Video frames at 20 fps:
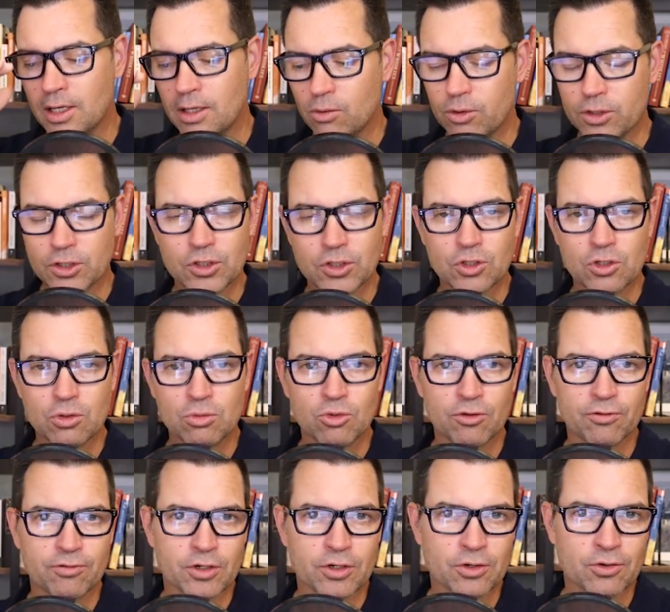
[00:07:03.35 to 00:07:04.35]
We assume we'll
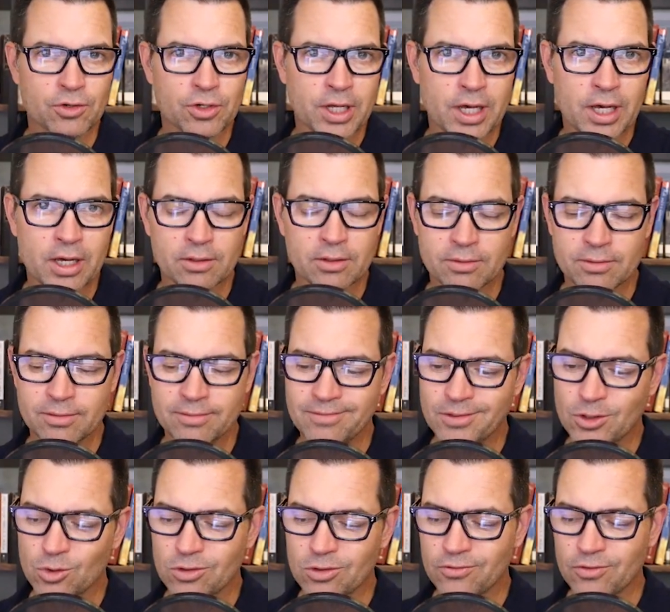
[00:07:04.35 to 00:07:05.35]
figure it out,
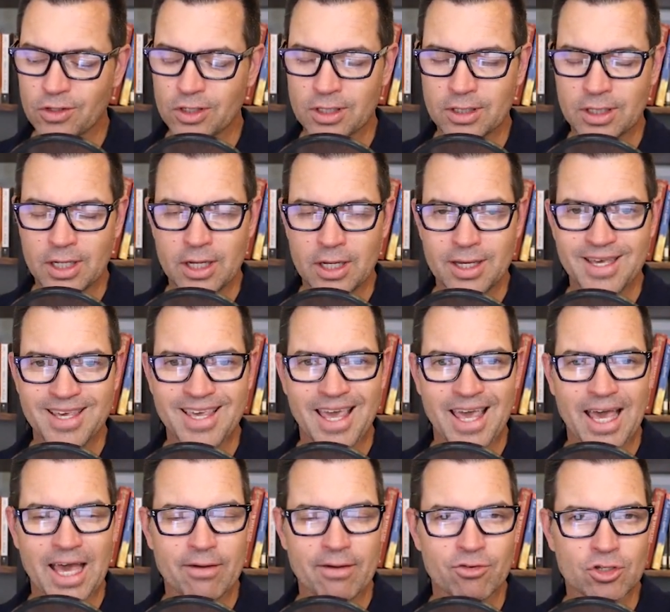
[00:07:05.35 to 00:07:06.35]
sort of a
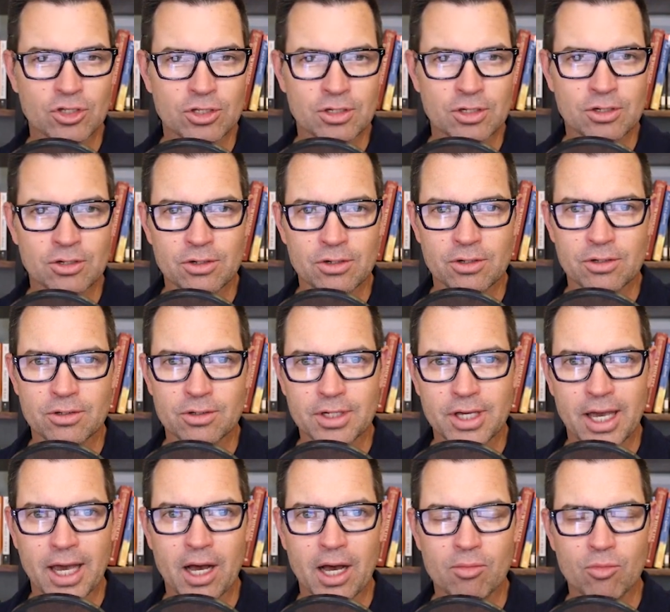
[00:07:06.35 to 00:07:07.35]
cavalier
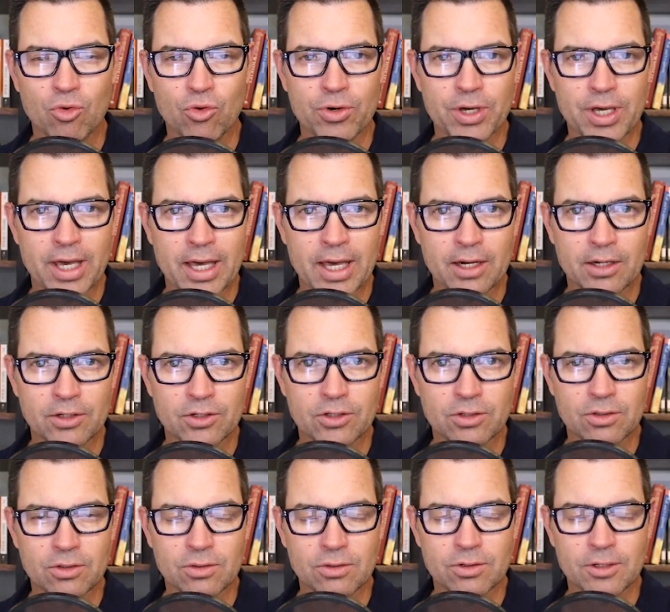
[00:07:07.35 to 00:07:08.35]
cowboy
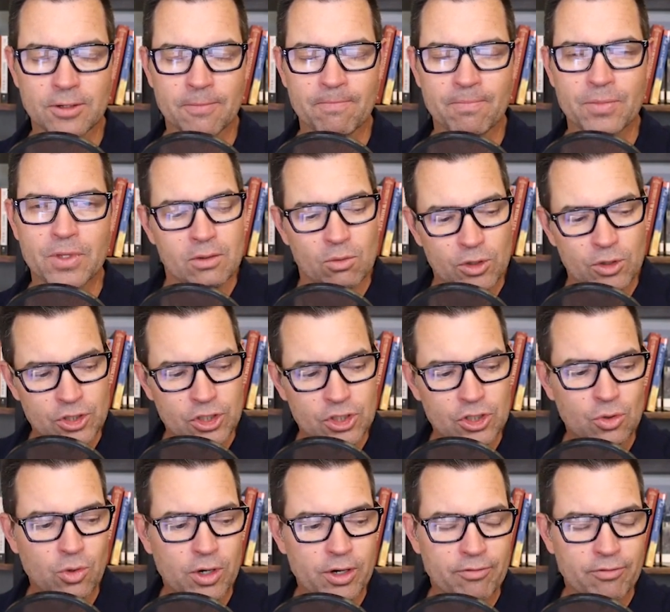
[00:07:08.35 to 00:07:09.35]
attitude, which,
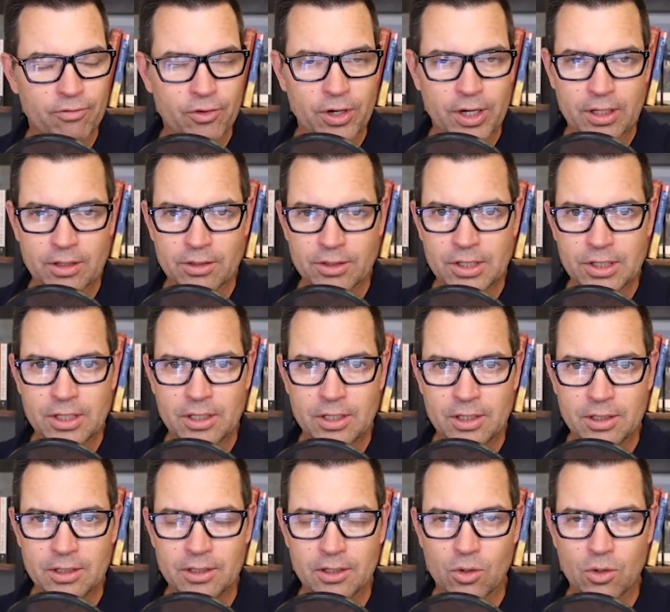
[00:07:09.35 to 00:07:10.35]
quite frankly,
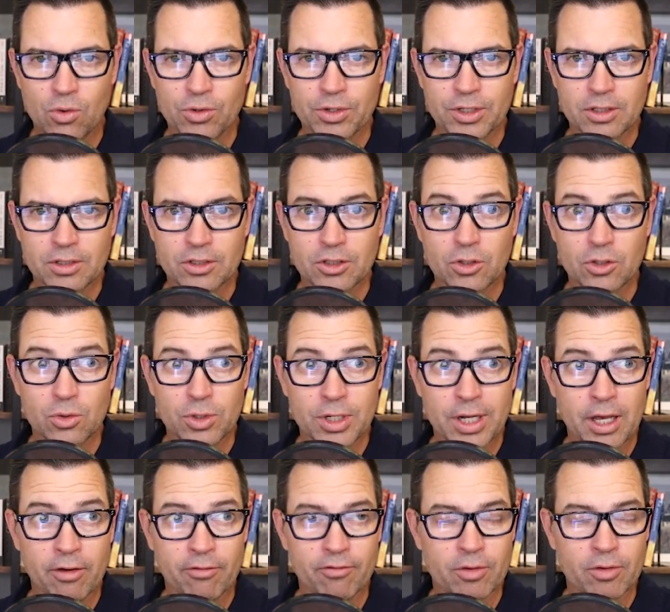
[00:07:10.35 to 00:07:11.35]
according to an
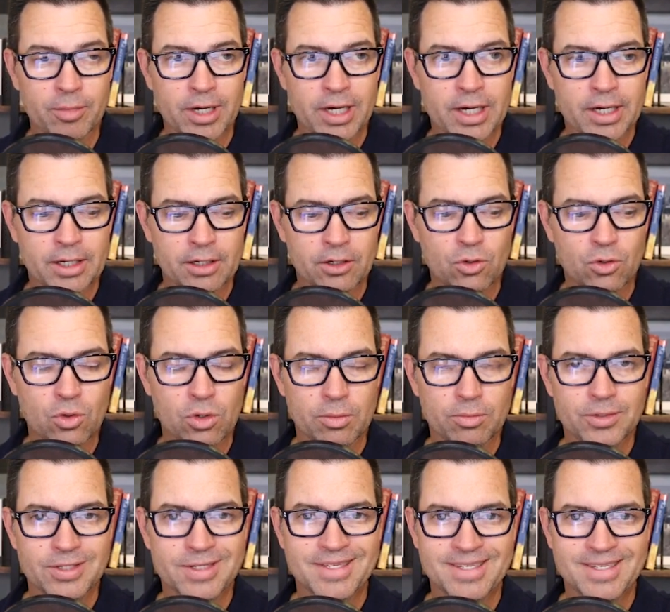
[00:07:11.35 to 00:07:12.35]
FMI
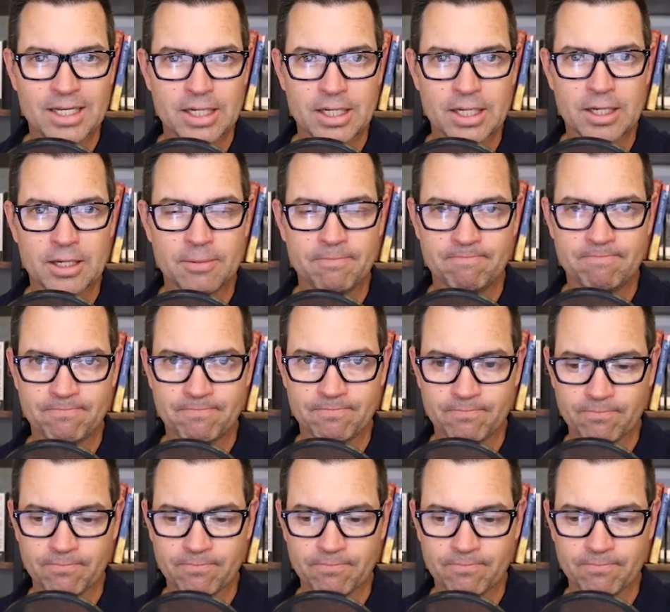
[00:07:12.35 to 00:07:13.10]
Corp study